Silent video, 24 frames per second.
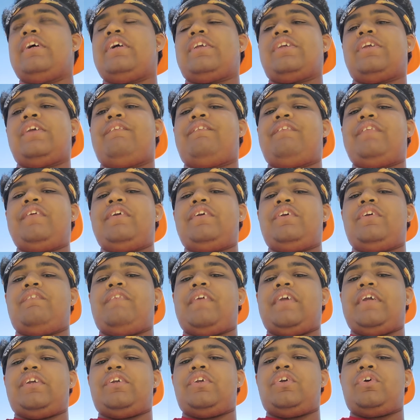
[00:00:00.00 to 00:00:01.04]

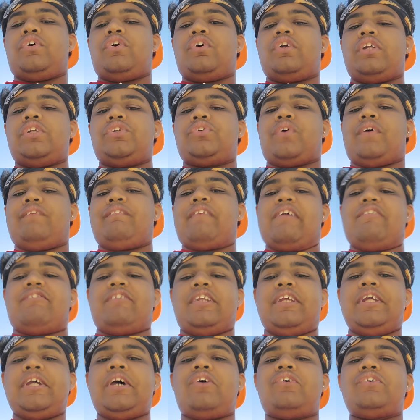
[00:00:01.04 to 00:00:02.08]
You're gonna join my
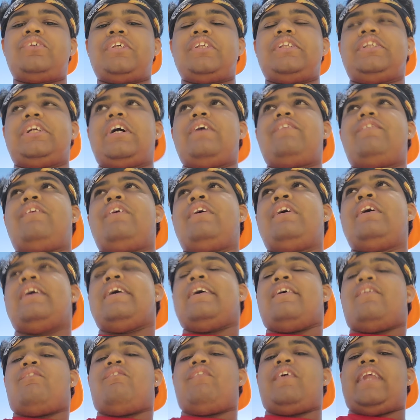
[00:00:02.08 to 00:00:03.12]
videos and stuff.
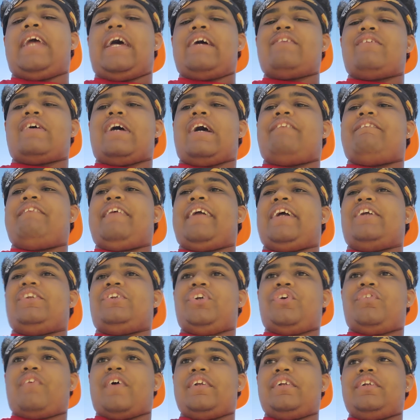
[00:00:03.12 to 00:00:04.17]
Whenever I make a
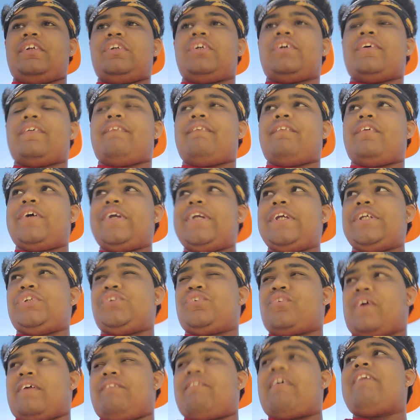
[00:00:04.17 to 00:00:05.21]
new one, please
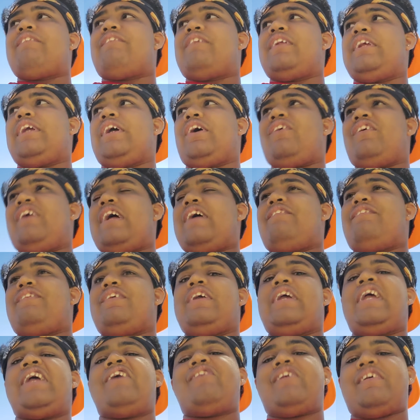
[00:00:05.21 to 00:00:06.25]
join my video if
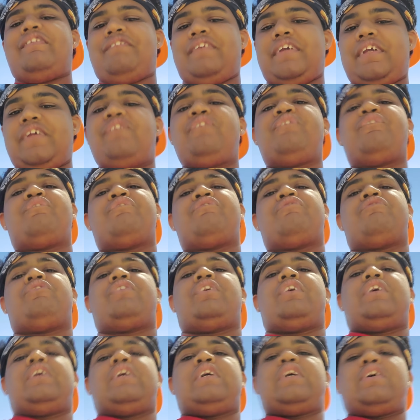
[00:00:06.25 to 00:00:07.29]
you're here with me.
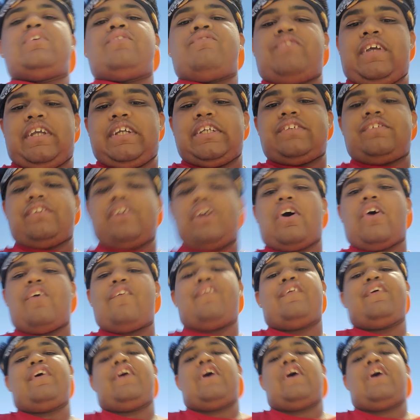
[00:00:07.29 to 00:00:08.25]
Thanks, y'all.